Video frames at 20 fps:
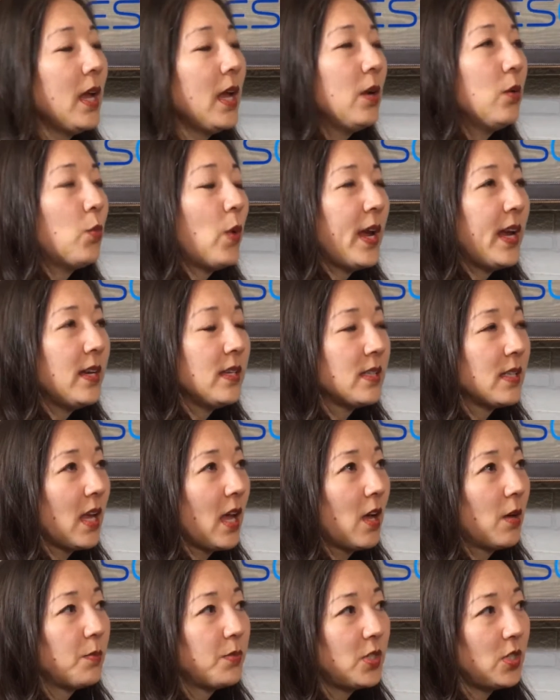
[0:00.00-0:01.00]
and Waze
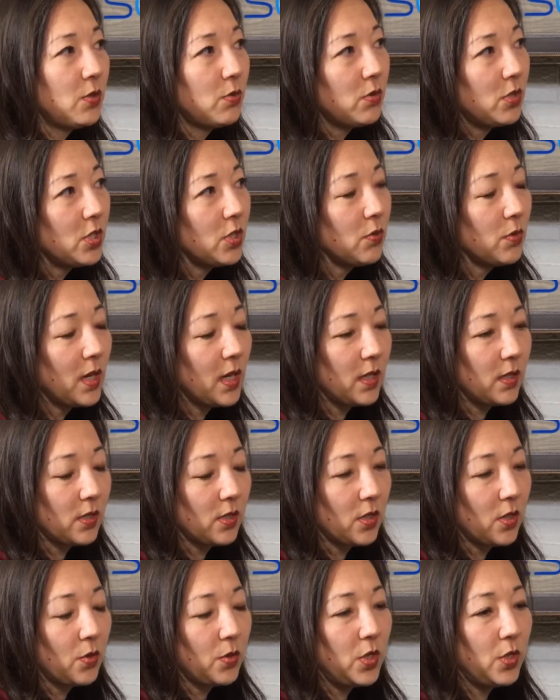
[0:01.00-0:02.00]
helps you do it,
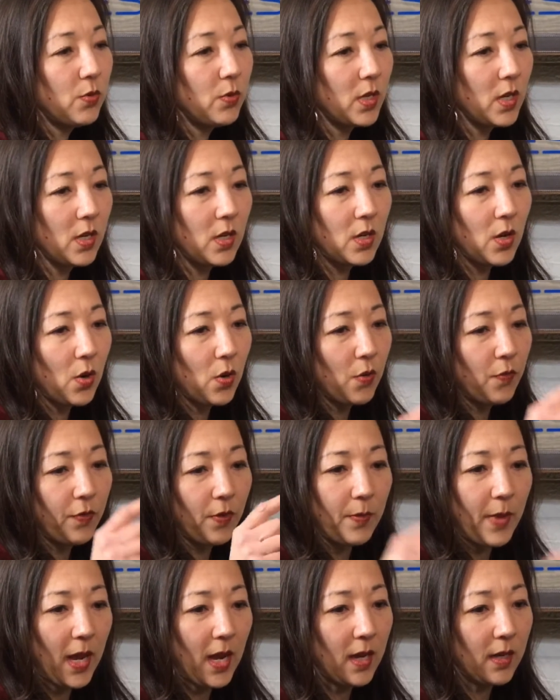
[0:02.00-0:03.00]
so you can go
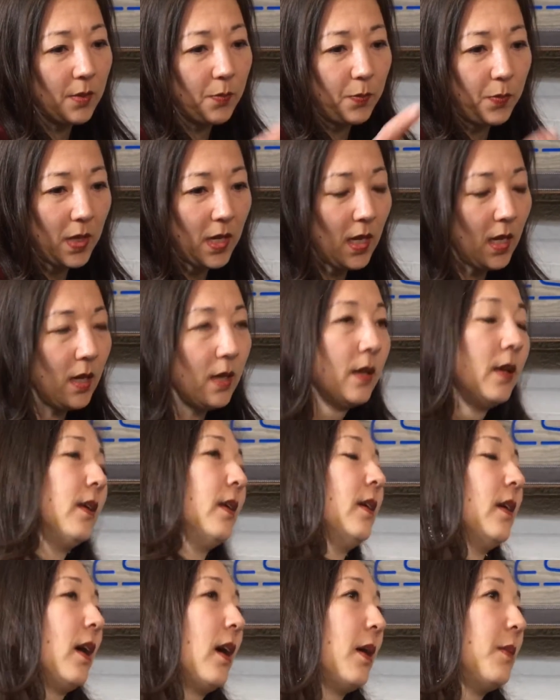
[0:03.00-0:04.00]
from A to B
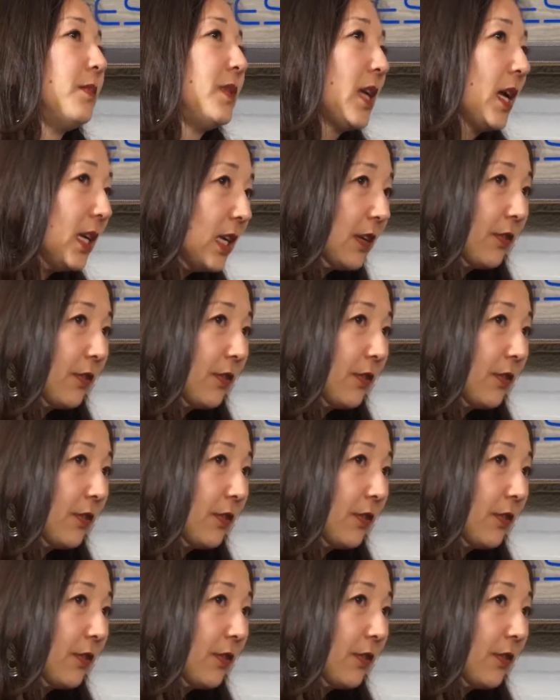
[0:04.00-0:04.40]
10